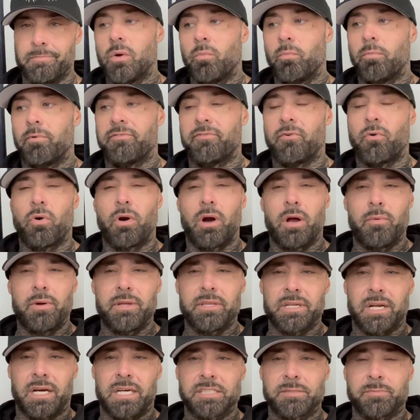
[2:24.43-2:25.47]
Before I went
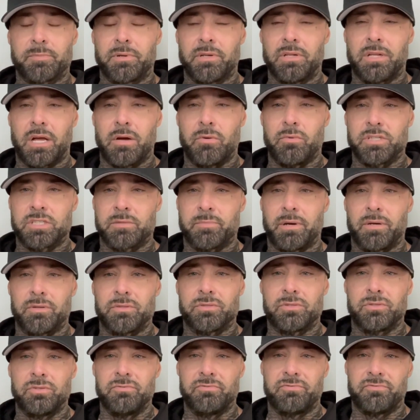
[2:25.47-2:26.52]
in the hospital, I was about
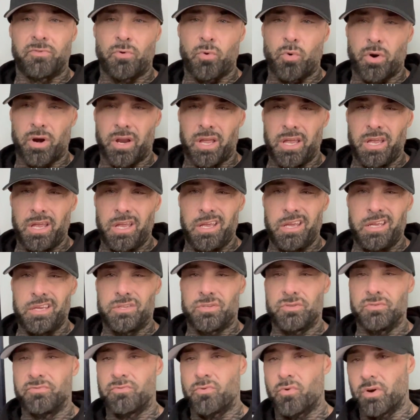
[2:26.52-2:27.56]
240,
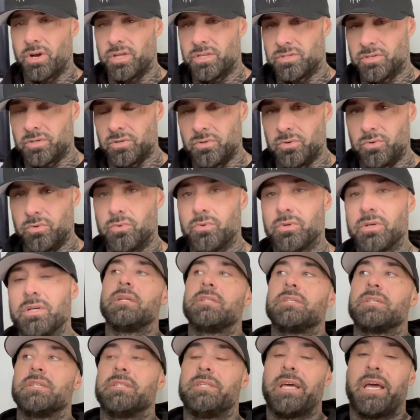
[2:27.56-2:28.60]
242.
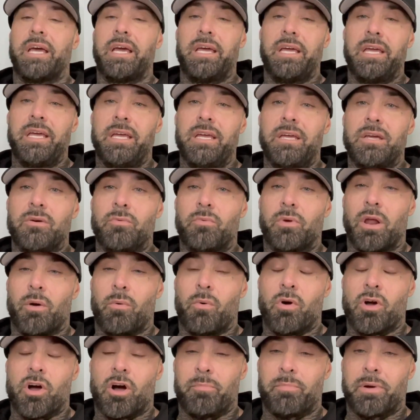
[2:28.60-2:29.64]
Today, when I
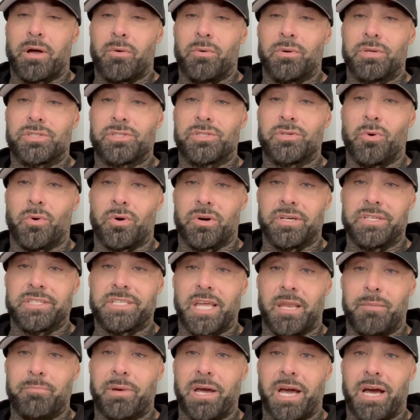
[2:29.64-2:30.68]
woke up, I was
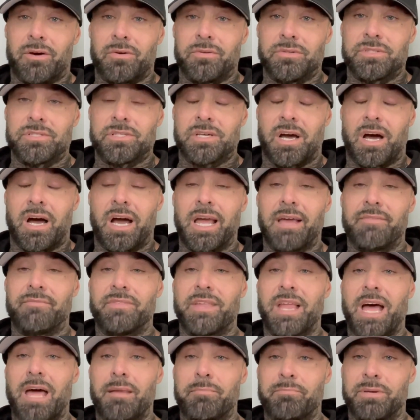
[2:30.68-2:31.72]
210 pounds. I have
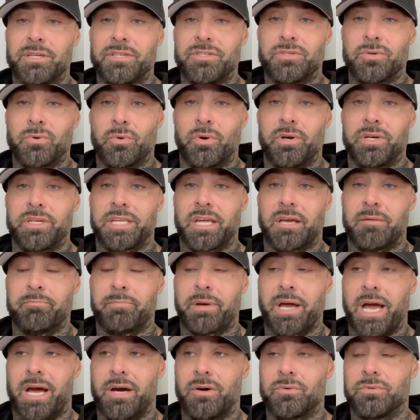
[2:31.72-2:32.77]
not been 210
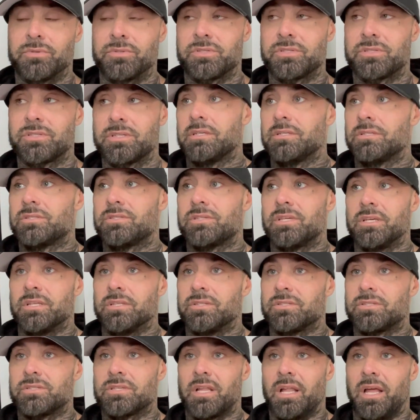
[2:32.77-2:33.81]
pounds
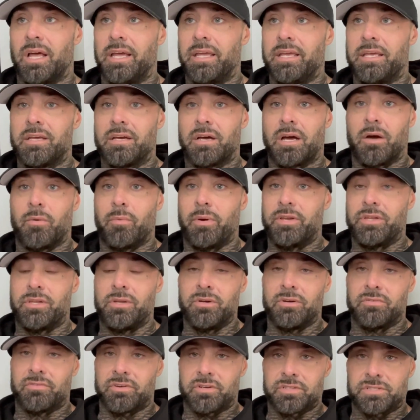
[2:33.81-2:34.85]
since I went to
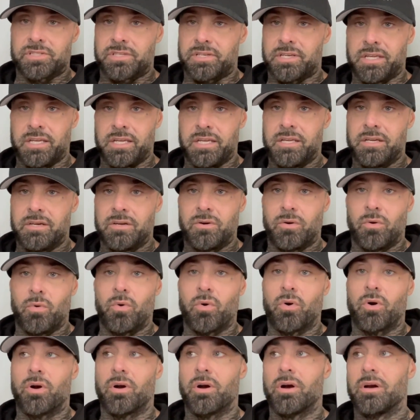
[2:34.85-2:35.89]
university.
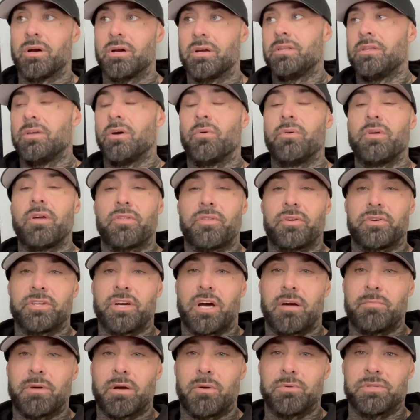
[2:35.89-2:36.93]
Or the only other
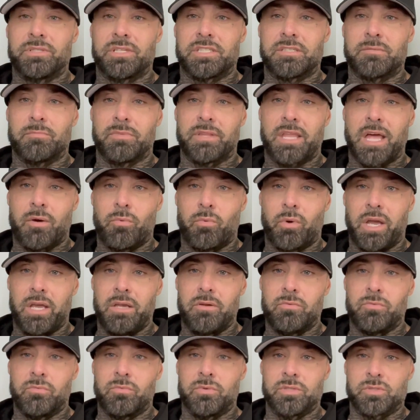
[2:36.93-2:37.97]
time I was that
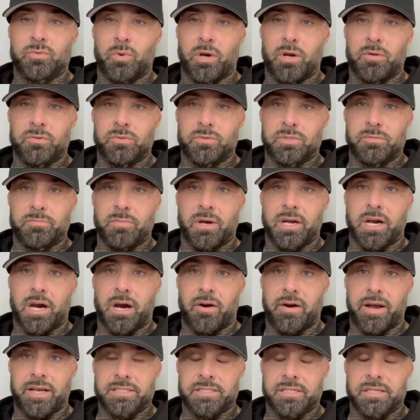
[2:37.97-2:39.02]
weight was when I was in my
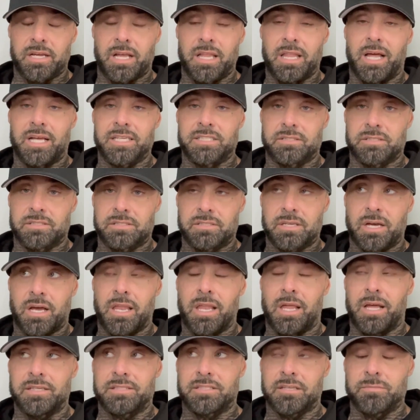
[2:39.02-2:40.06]
car accident. I lost
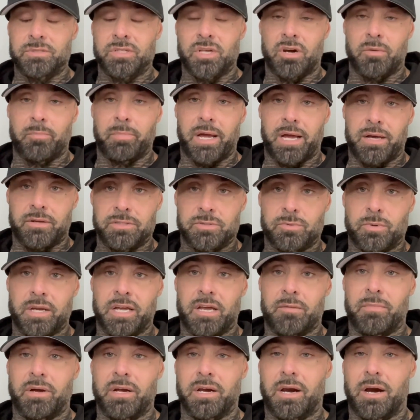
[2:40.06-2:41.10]
almost 100 pounds when I got
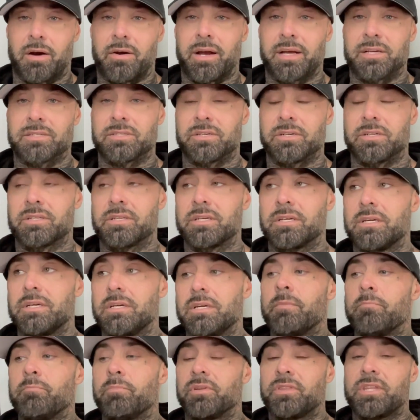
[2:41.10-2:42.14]
in my car accident.
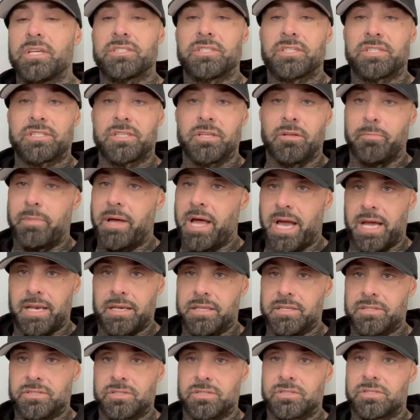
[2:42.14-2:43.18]
But this is still bad.
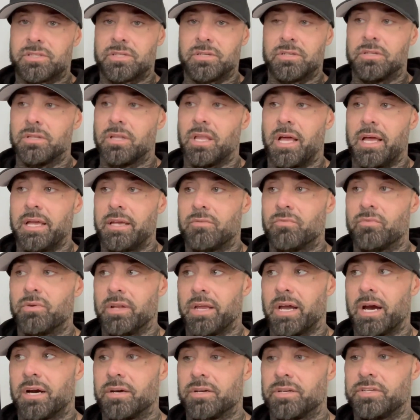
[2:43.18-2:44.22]
This is still
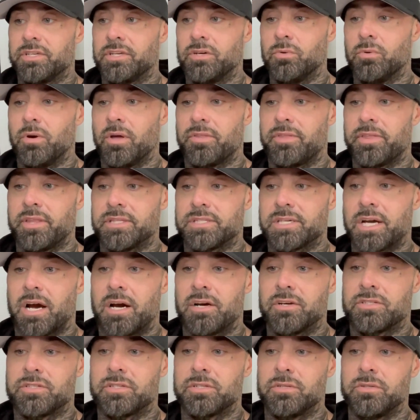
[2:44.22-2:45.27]
really hard to deal with. It's
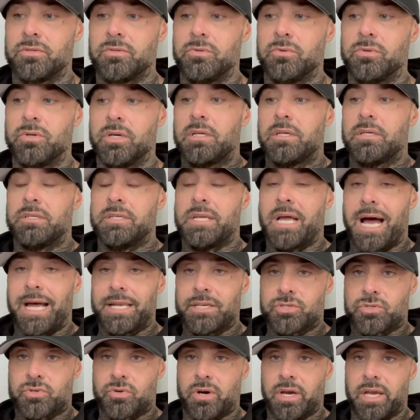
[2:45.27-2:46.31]
hard to
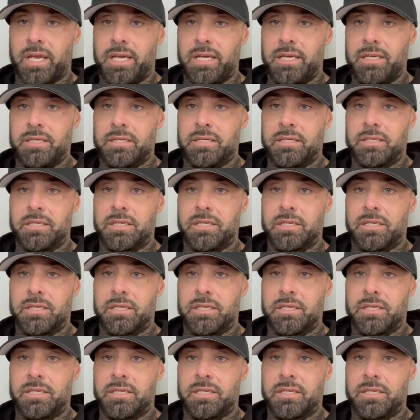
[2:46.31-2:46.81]
not train.